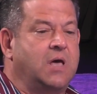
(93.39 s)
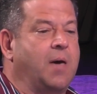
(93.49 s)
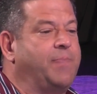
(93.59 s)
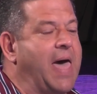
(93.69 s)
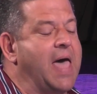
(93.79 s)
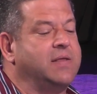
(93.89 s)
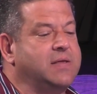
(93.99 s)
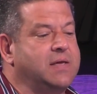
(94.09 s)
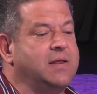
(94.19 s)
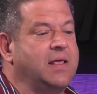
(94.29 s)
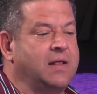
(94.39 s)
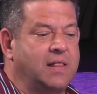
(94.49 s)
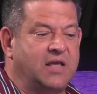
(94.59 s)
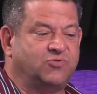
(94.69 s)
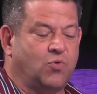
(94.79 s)
a patented,
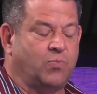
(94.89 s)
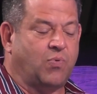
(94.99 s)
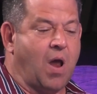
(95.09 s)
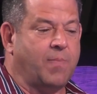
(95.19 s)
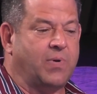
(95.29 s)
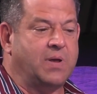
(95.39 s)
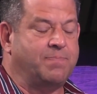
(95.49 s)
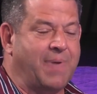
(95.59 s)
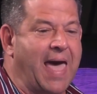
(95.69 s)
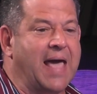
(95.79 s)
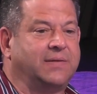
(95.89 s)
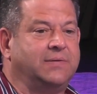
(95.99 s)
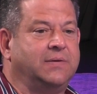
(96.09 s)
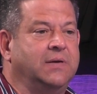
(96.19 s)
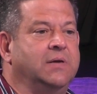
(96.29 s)
intellectual property-backed